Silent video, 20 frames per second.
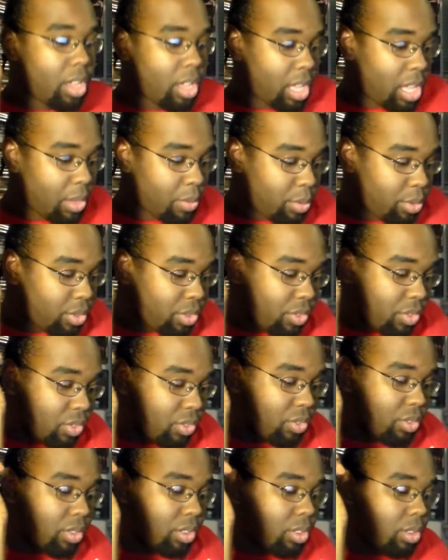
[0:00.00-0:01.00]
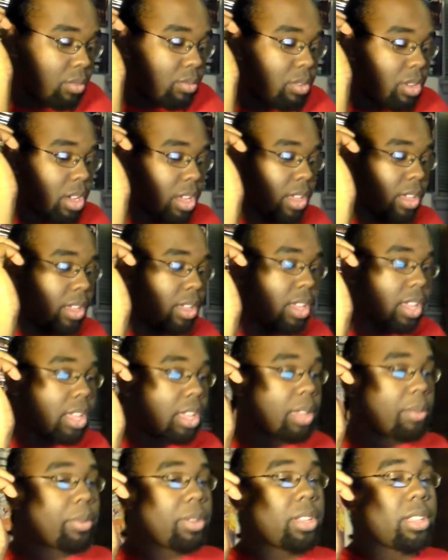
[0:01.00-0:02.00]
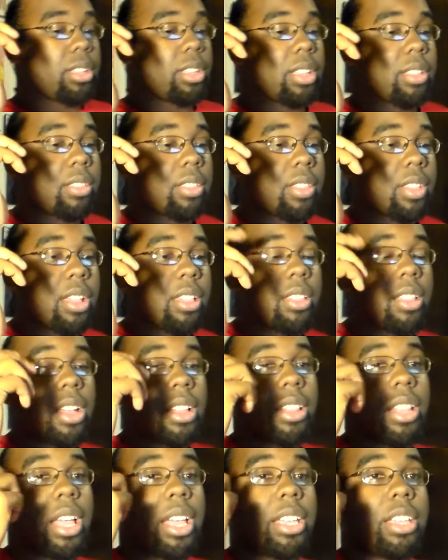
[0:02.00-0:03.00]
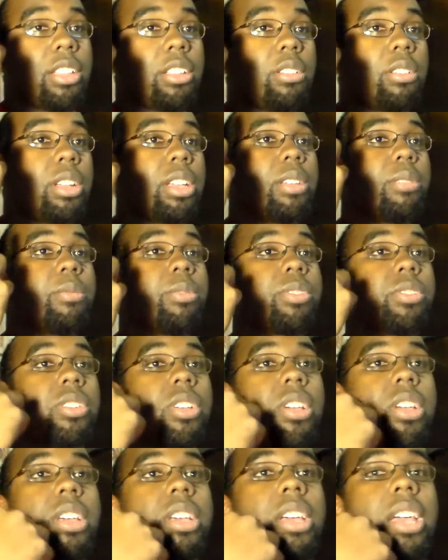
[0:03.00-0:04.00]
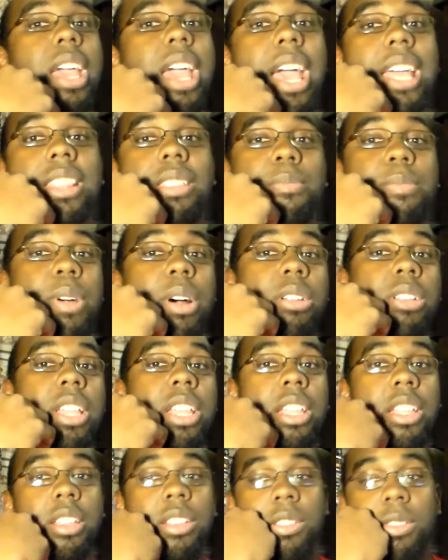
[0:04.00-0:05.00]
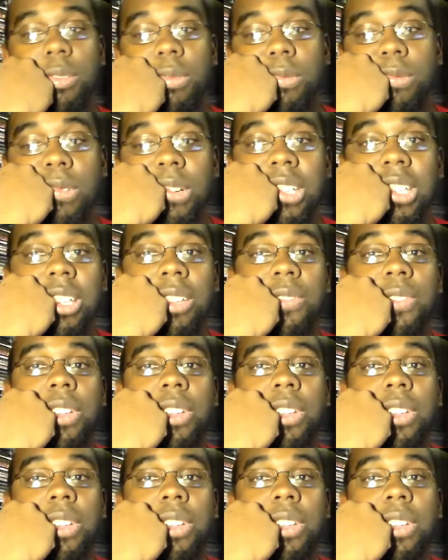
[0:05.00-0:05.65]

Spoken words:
He was, I mean, it's not like he had the belt and wasn't